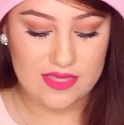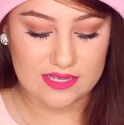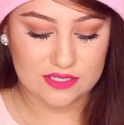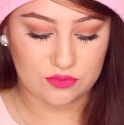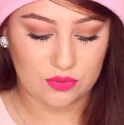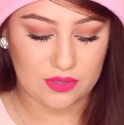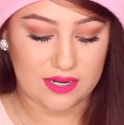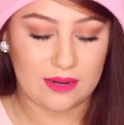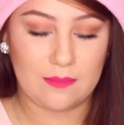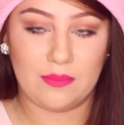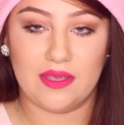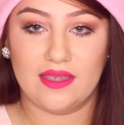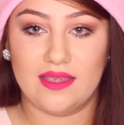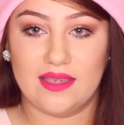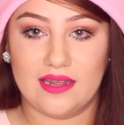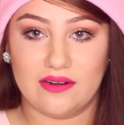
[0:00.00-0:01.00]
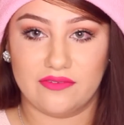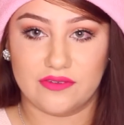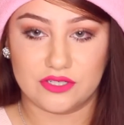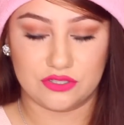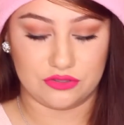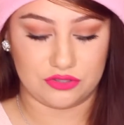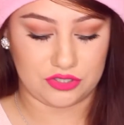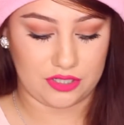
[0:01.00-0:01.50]
this wouldn't be an
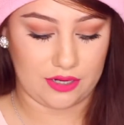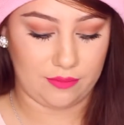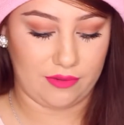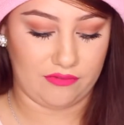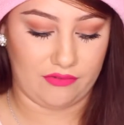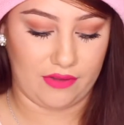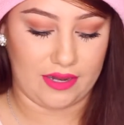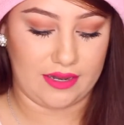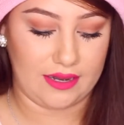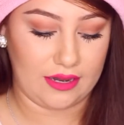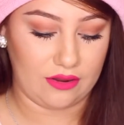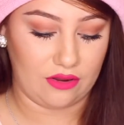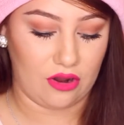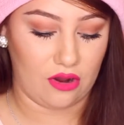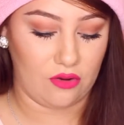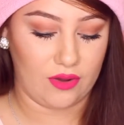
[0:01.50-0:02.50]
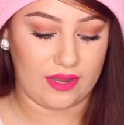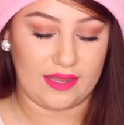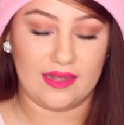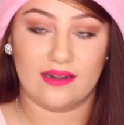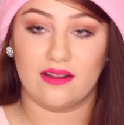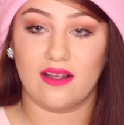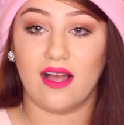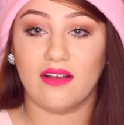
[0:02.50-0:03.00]
official trip if I didn't go and
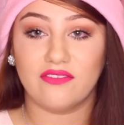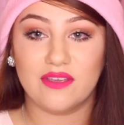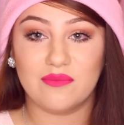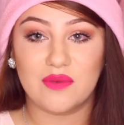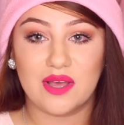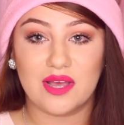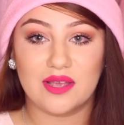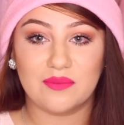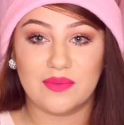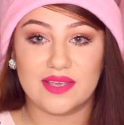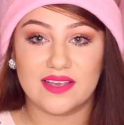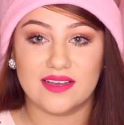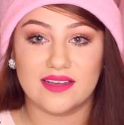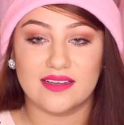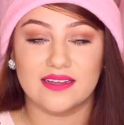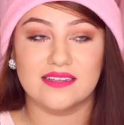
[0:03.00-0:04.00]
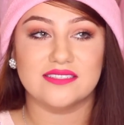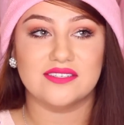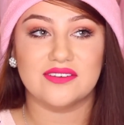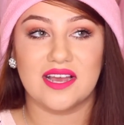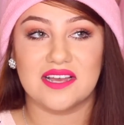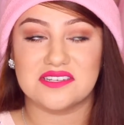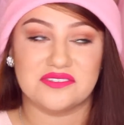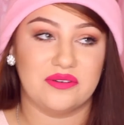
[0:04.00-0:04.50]
get a coffee mug, because you
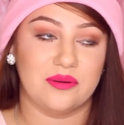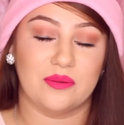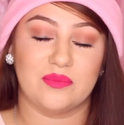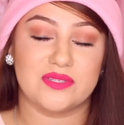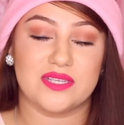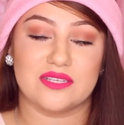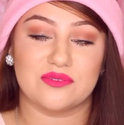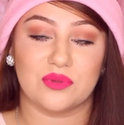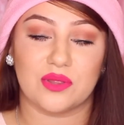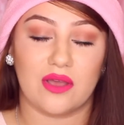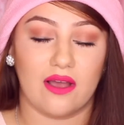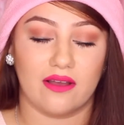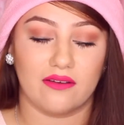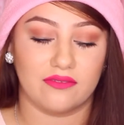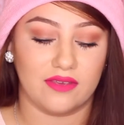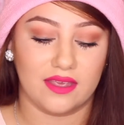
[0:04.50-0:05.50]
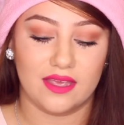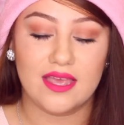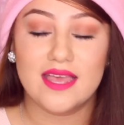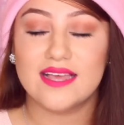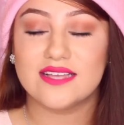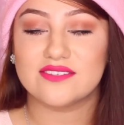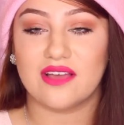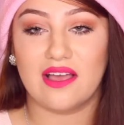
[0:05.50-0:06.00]
guys know I'm obsessed with coffee,
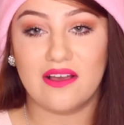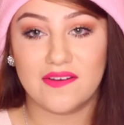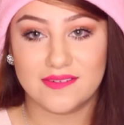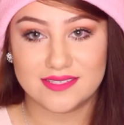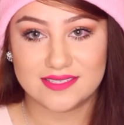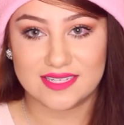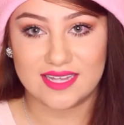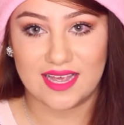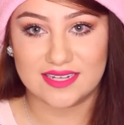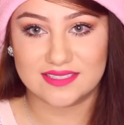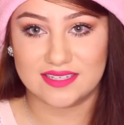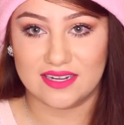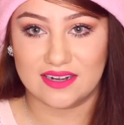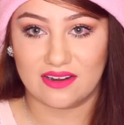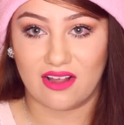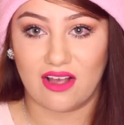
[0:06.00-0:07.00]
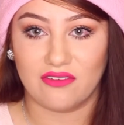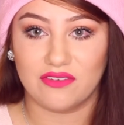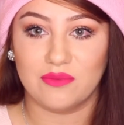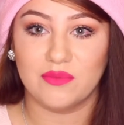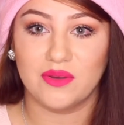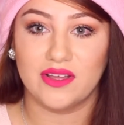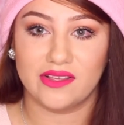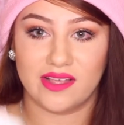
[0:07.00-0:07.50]
so I obviously had to get a coffee
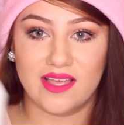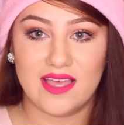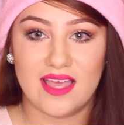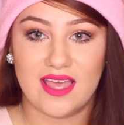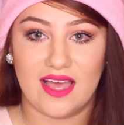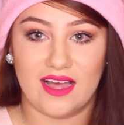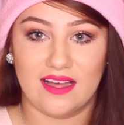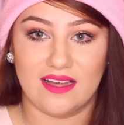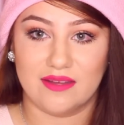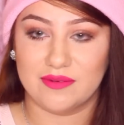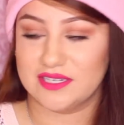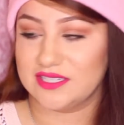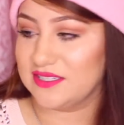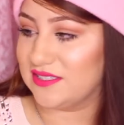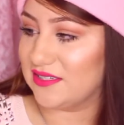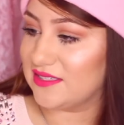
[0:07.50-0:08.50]
mug. Um, it just